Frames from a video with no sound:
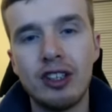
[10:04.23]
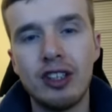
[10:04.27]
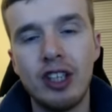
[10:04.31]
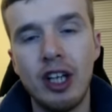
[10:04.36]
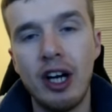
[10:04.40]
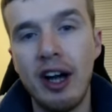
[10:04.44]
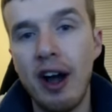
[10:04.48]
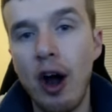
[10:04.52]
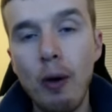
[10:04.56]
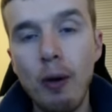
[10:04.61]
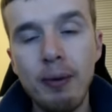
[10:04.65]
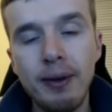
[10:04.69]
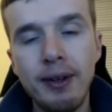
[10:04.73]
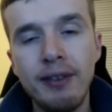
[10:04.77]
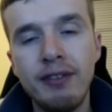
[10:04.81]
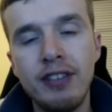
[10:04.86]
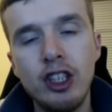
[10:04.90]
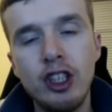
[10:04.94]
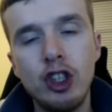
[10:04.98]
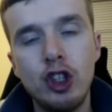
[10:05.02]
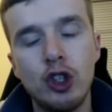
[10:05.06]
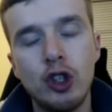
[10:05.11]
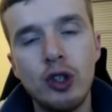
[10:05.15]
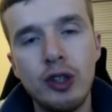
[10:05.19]
I hope you've
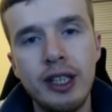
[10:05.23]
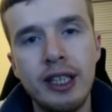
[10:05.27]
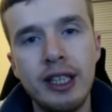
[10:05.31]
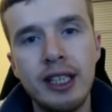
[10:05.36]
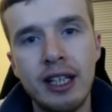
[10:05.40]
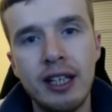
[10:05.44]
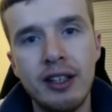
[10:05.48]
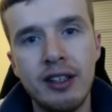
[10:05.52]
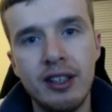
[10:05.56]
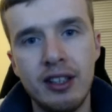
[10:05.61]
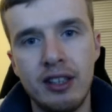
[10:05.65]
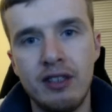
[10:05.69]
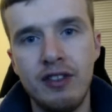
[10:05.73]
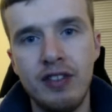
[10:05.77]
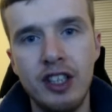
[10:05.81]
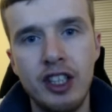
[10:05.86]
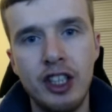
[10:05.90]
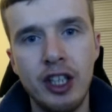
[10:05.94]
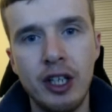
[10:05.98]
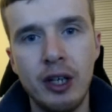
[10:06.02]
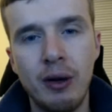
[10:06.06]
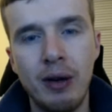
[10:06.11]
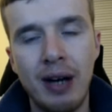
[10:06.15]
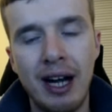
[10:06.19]
enjoyed this
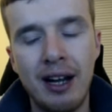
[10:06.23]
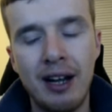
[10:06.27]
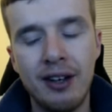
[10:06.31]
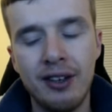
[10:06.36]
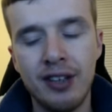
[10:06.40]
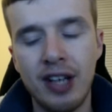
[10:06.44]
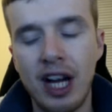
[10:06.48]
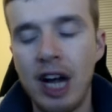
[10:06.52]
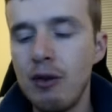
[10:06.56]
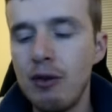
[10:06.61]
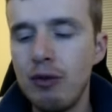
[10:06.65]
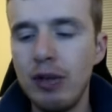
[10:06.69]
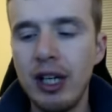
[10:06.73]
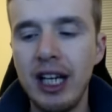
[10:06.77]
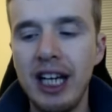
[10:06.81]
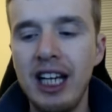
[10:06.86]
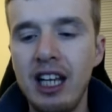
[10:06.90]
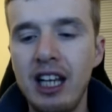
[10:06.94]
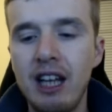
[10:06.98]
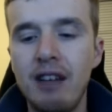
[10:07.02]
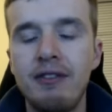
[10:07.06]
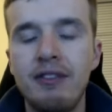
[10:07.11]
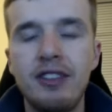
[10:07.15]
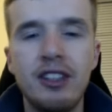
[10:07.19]
video, and I really
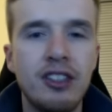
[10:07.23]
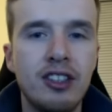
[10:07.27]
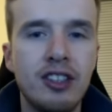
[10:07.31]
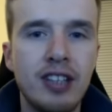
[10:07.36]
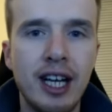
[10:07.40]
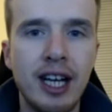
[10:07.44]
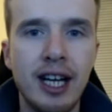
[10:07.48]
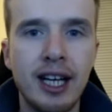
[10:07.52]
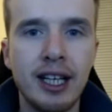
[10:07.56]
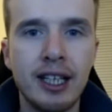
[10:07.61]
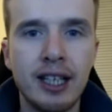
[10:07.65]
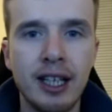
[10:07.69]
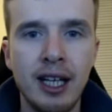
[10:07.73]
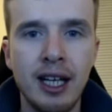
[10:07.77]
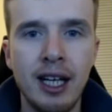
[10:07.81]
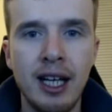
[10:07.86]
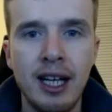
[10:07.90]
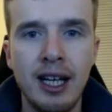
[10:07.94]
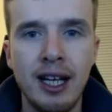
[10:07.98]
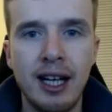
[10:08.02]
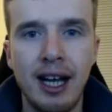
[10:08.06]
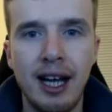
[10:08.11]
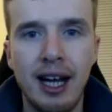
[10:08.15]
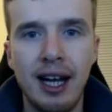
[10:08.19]
love this deck,
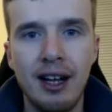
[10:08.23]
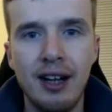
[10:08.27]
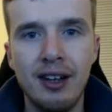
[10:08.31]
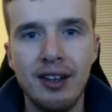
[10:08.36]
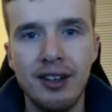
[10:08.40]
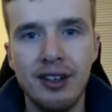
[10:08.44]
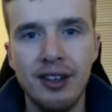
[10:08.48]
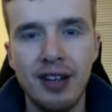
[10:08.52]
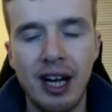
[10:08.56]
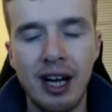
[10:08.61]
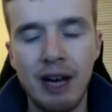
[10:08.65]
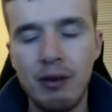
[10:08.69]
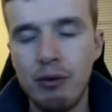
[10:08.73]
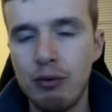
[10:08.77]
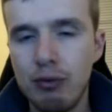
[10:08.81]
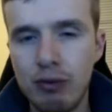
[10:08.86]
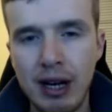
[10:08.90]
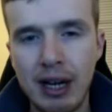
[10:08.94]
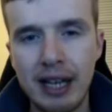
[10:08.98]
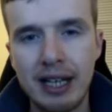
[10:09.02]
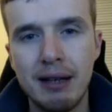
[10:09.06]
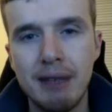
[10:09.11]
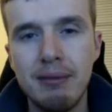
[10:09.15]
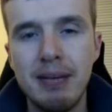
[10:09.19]
and I
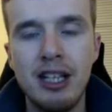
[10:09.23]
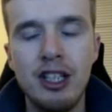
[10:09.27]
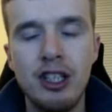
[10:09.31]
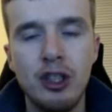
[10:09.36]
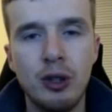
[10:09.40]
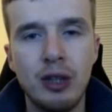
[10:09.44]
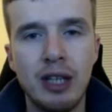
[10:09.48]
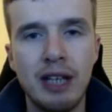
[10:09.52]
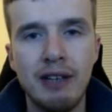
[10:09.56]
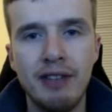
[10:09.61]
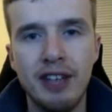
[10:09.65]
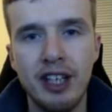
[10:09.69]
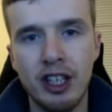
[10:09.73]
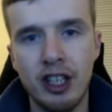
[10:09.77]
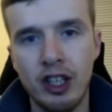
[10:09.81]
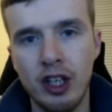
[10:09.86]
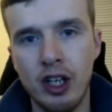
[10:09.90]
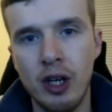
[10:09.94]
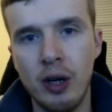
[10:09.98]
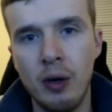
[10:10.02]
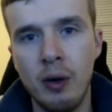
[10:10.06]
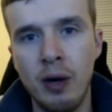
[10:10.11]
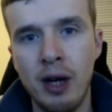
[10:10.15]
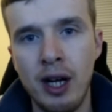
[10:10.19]
recommend you give it a
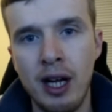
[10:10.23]
go.